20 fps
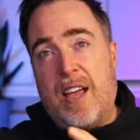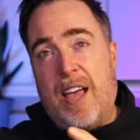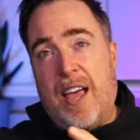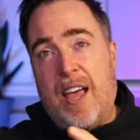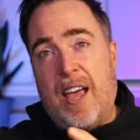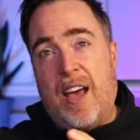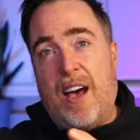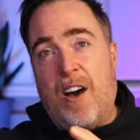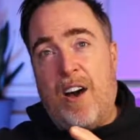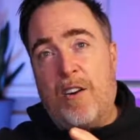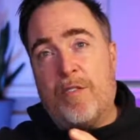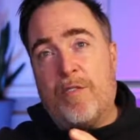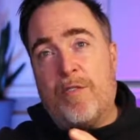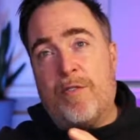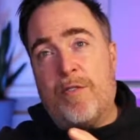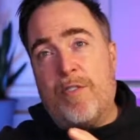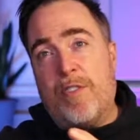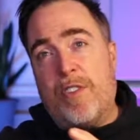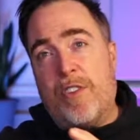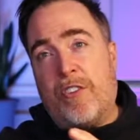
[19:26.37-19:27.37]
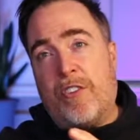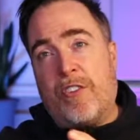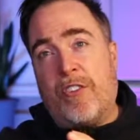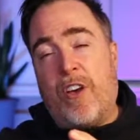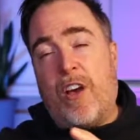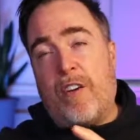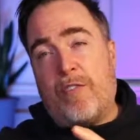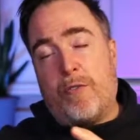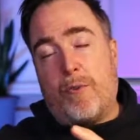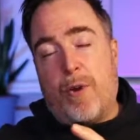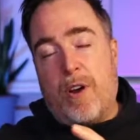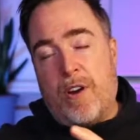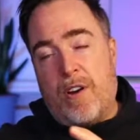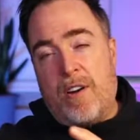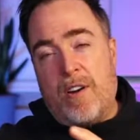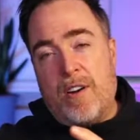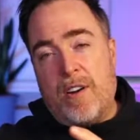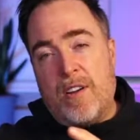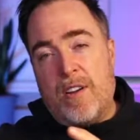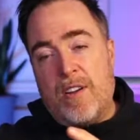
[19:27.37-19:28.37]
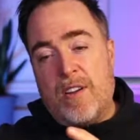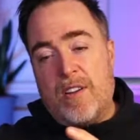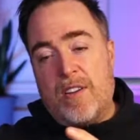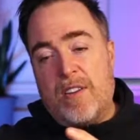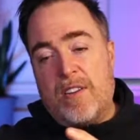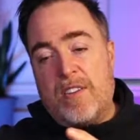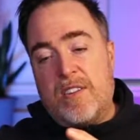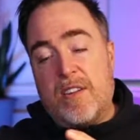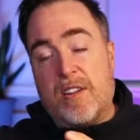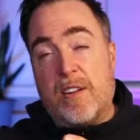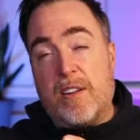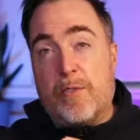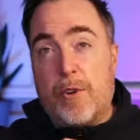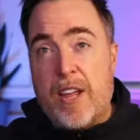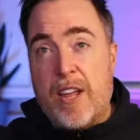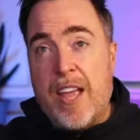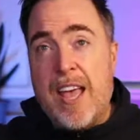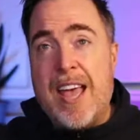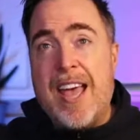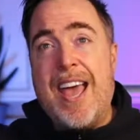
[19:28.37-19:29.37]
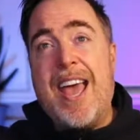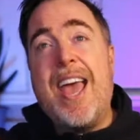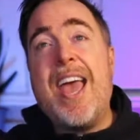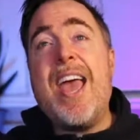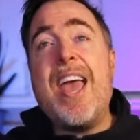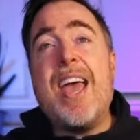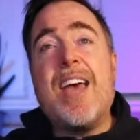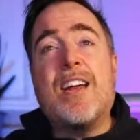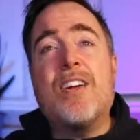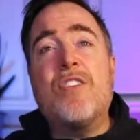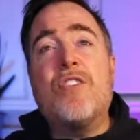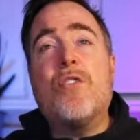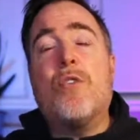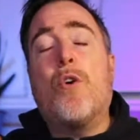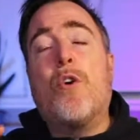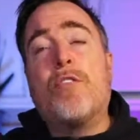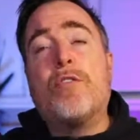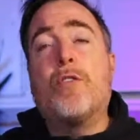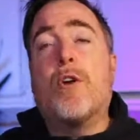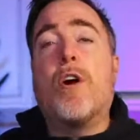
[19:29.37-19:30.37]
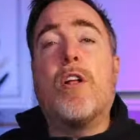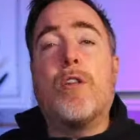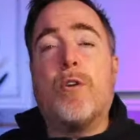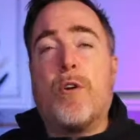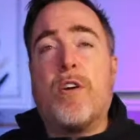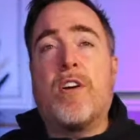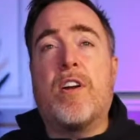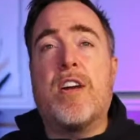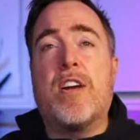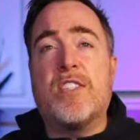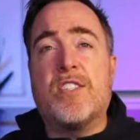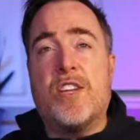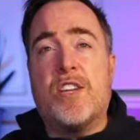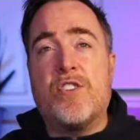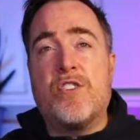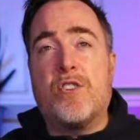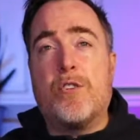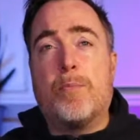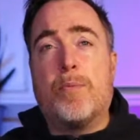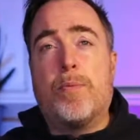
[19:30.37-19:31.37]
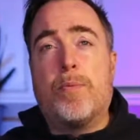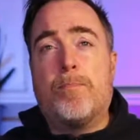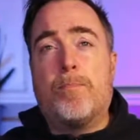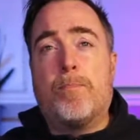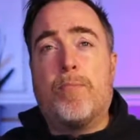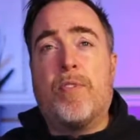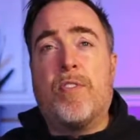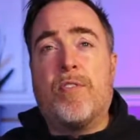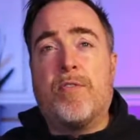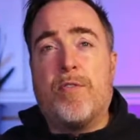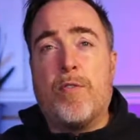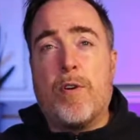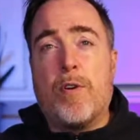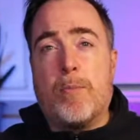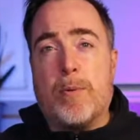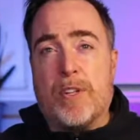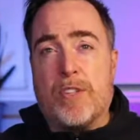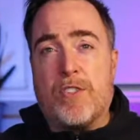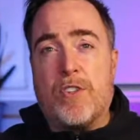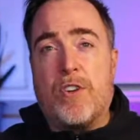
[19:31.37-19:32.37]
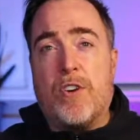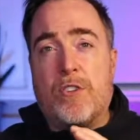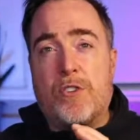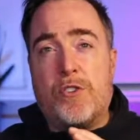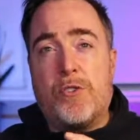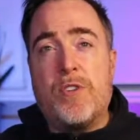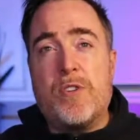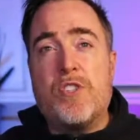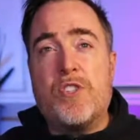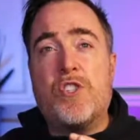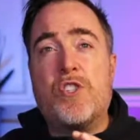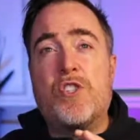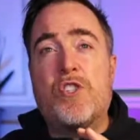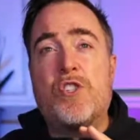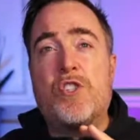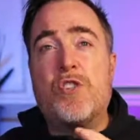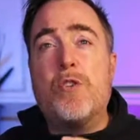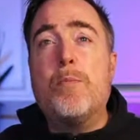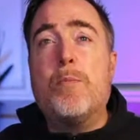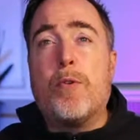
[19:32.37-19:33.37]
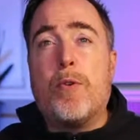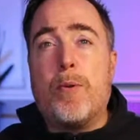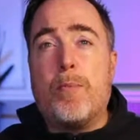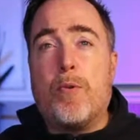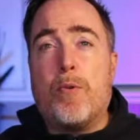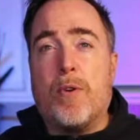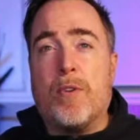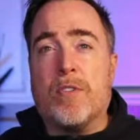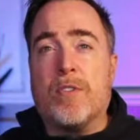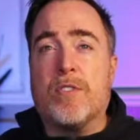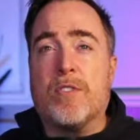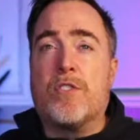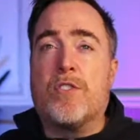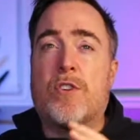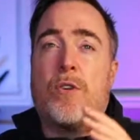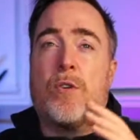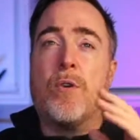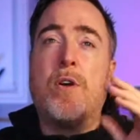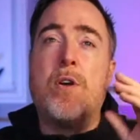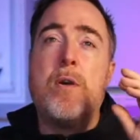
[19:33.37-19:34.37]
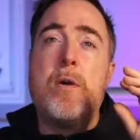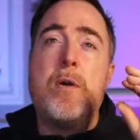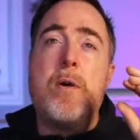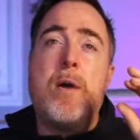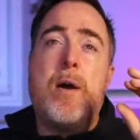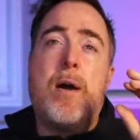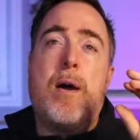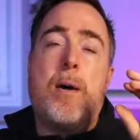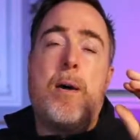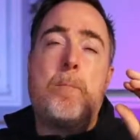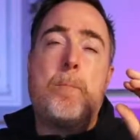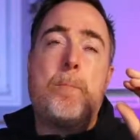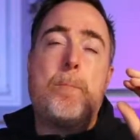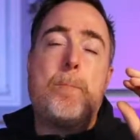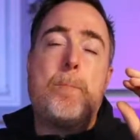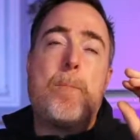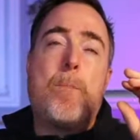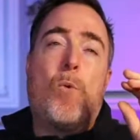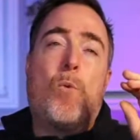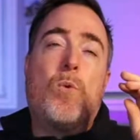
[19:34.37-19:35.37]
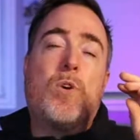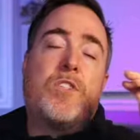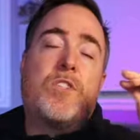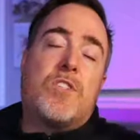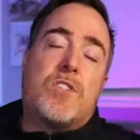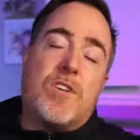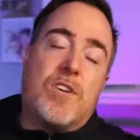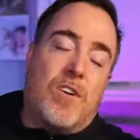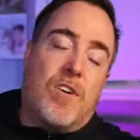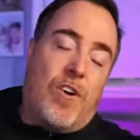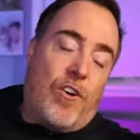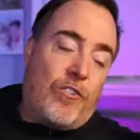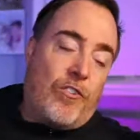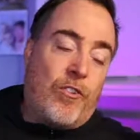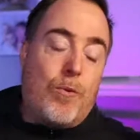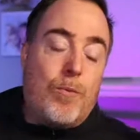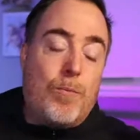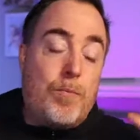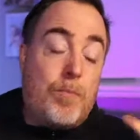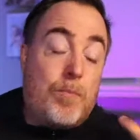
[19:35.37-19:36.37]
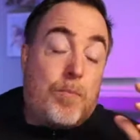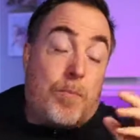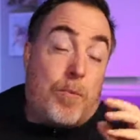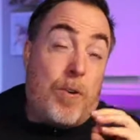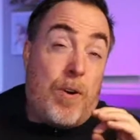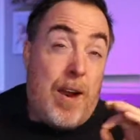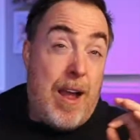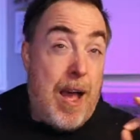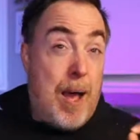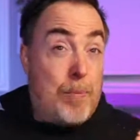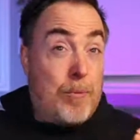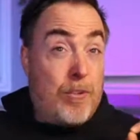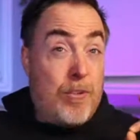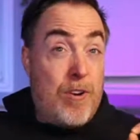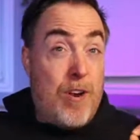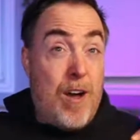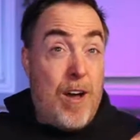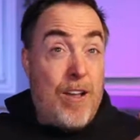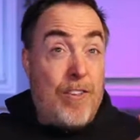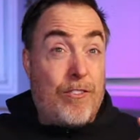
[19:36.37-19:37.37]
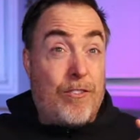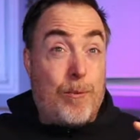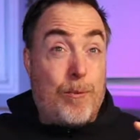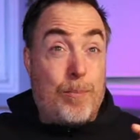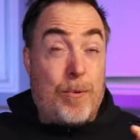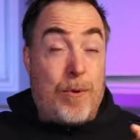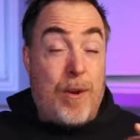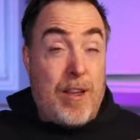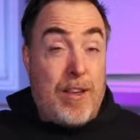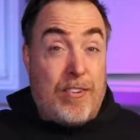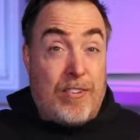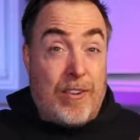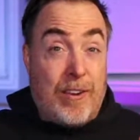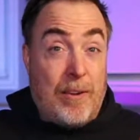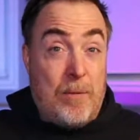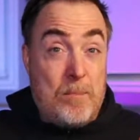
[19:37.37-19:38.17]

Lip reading: of the software delivery and overall organizational performance. Culture is super important. So what's also perhaps not surprising